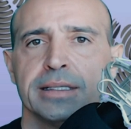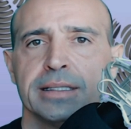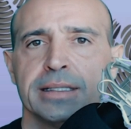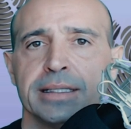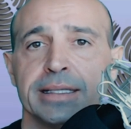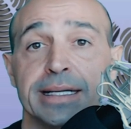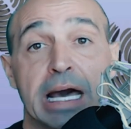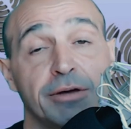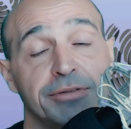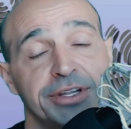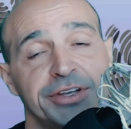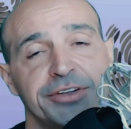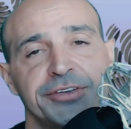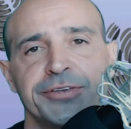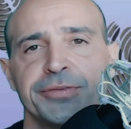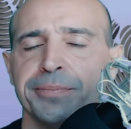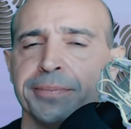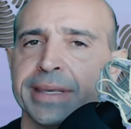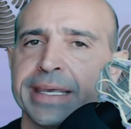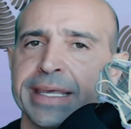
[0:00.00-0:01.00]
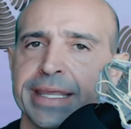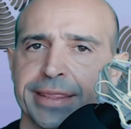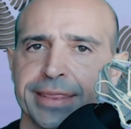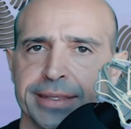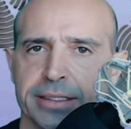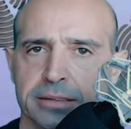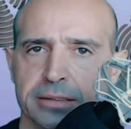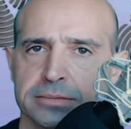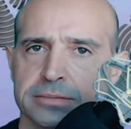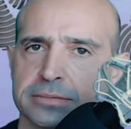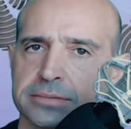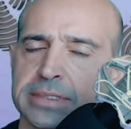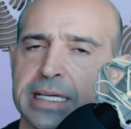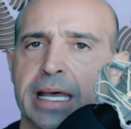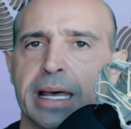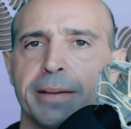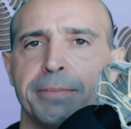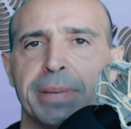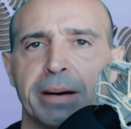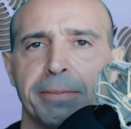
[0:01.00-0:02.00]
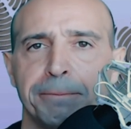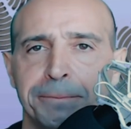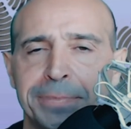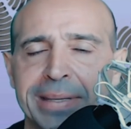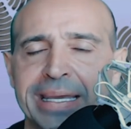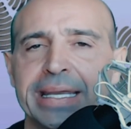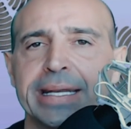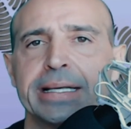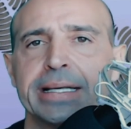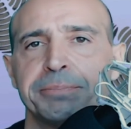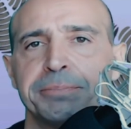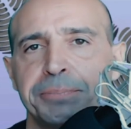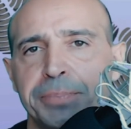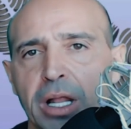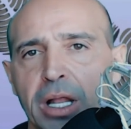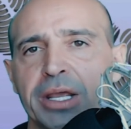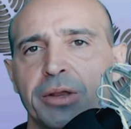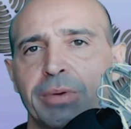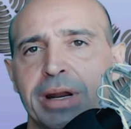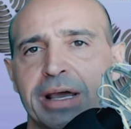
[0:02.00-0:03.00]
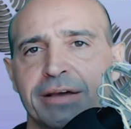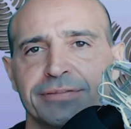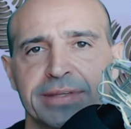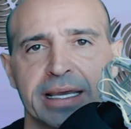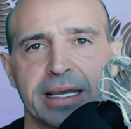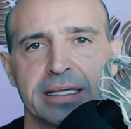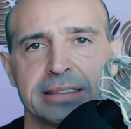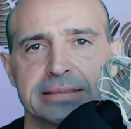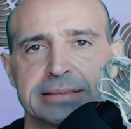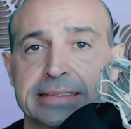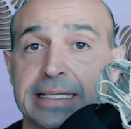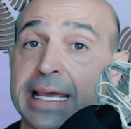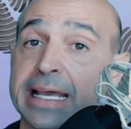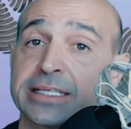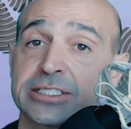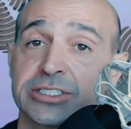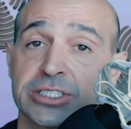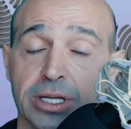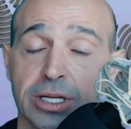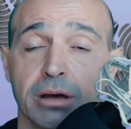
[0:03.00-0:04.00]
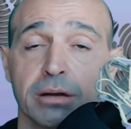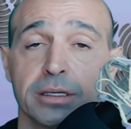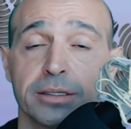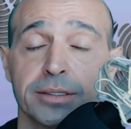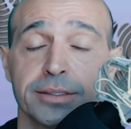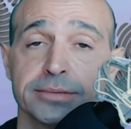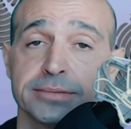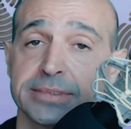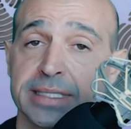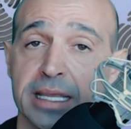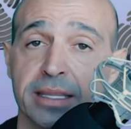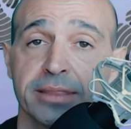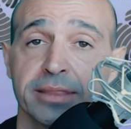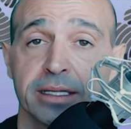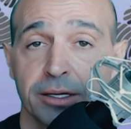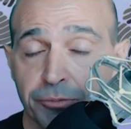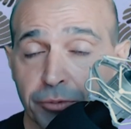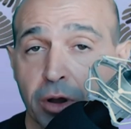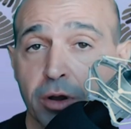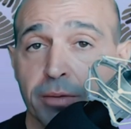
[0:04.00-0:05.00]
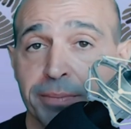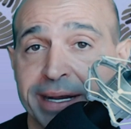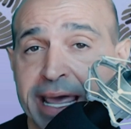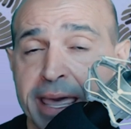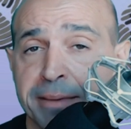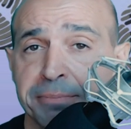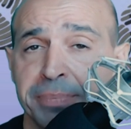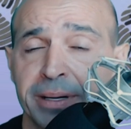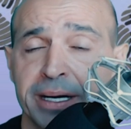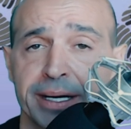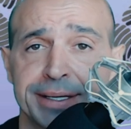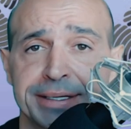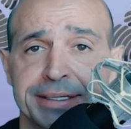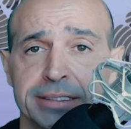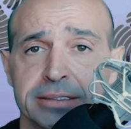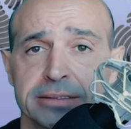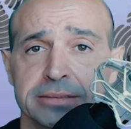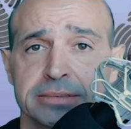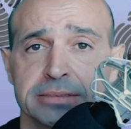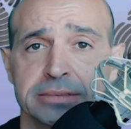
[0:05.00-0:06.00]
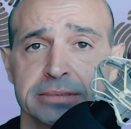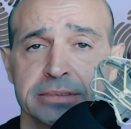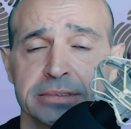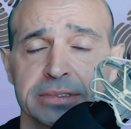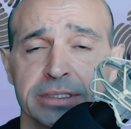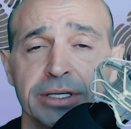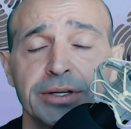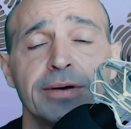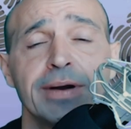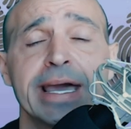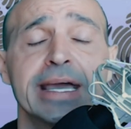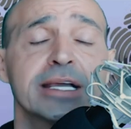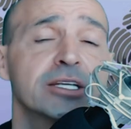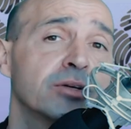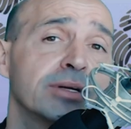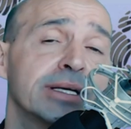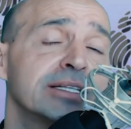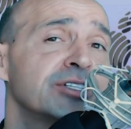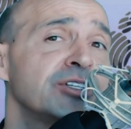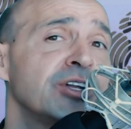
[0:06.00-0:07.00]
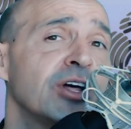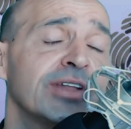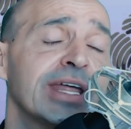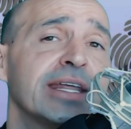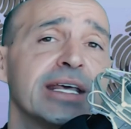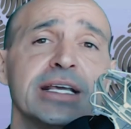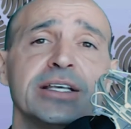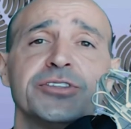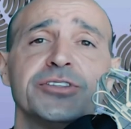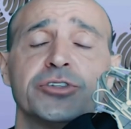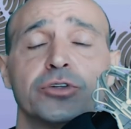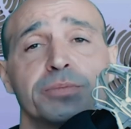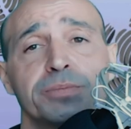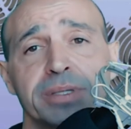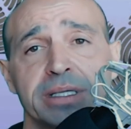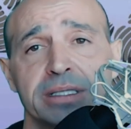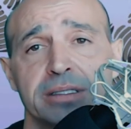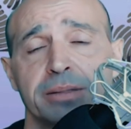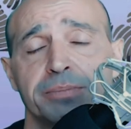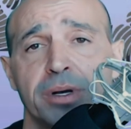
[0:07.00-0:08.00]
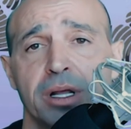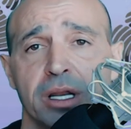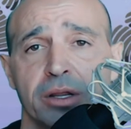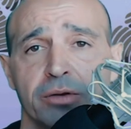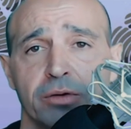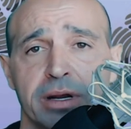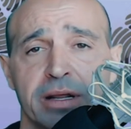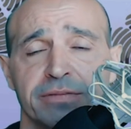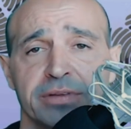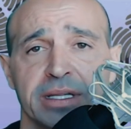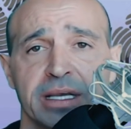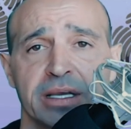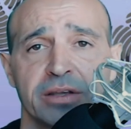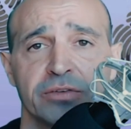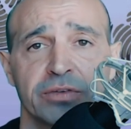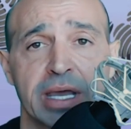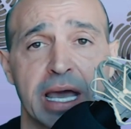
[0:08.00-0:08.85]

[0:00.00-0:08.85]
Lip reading: Now, this myth about beating polygraph tests lasts longer than the Roman Empire. You know, actually, it's not that easy to beat the polygraph test.